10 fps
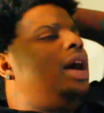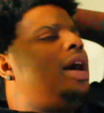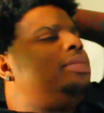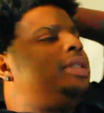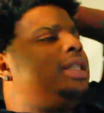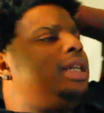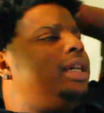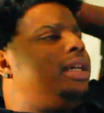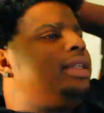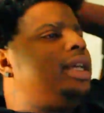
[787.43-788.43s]

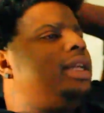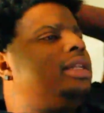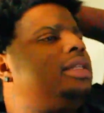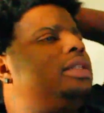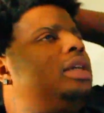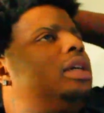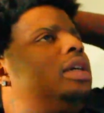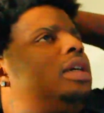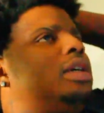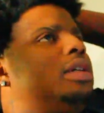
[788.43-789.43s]
Hobson dated this
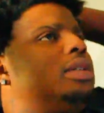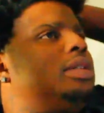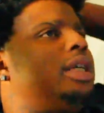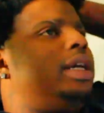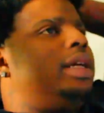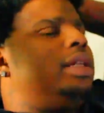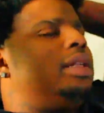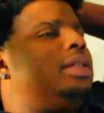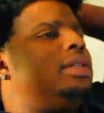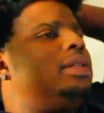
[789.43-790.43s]
girl that
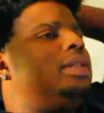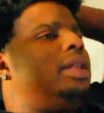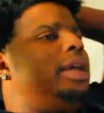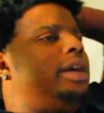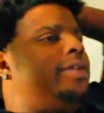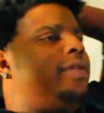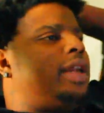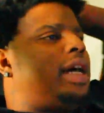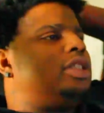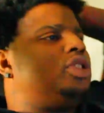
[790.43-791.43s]
lived
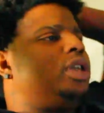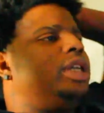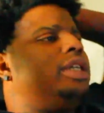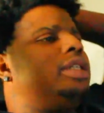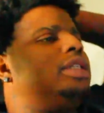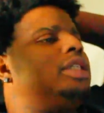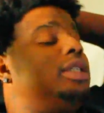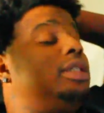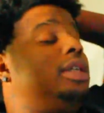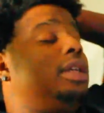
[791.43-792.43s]
in Australia.
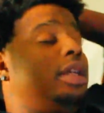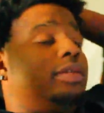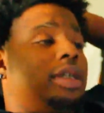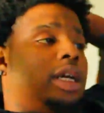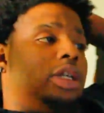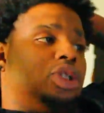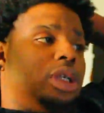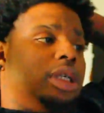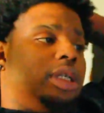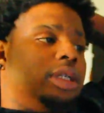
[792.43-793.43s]
She still lives in
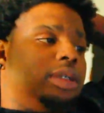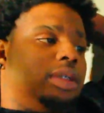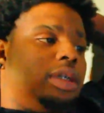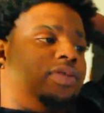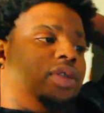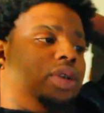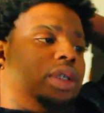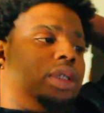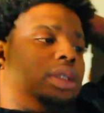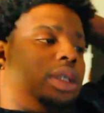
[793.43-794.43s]
Australia a few
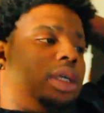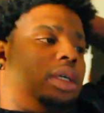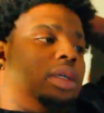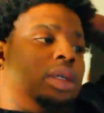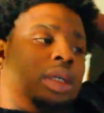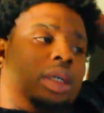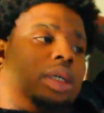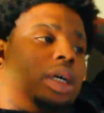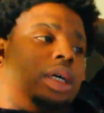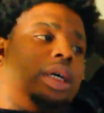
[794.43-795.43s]
years ago.
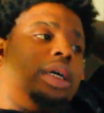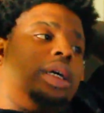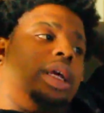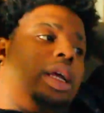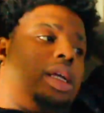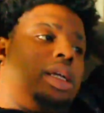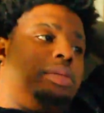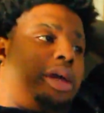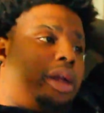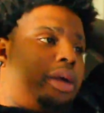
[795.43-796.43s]
He ended
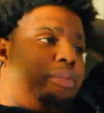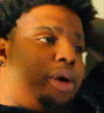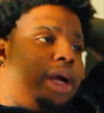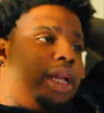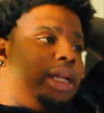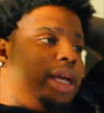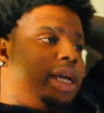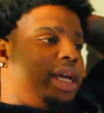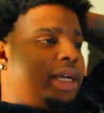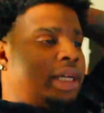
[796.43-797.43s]
up getting her
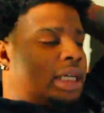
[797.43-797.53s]
pregnant.